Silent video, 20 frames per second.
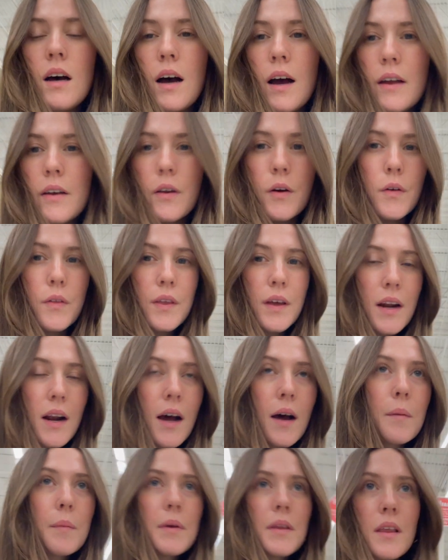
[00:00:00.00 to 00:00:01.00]
I know that
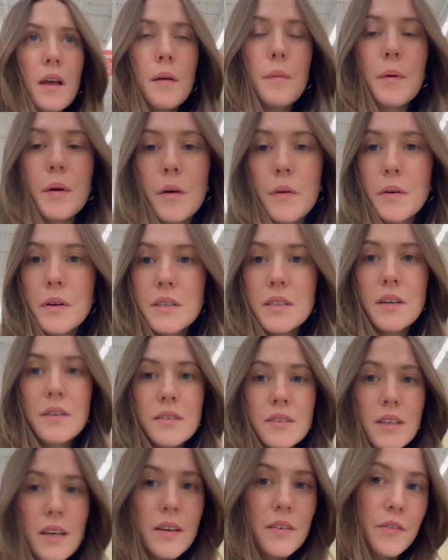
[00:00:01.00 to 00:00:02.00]
Hobby Lobby always
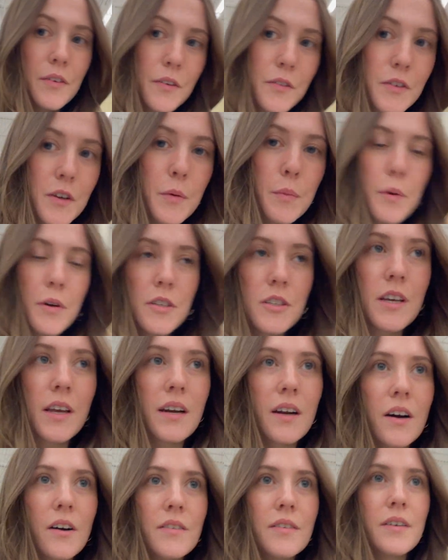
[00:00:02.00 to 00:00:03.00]
has like
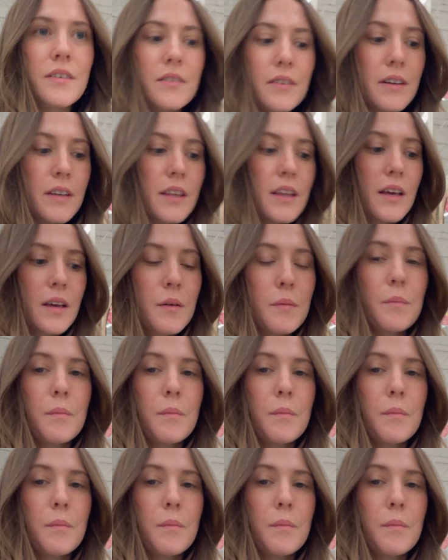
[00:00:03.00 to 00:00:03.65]
50% off everything,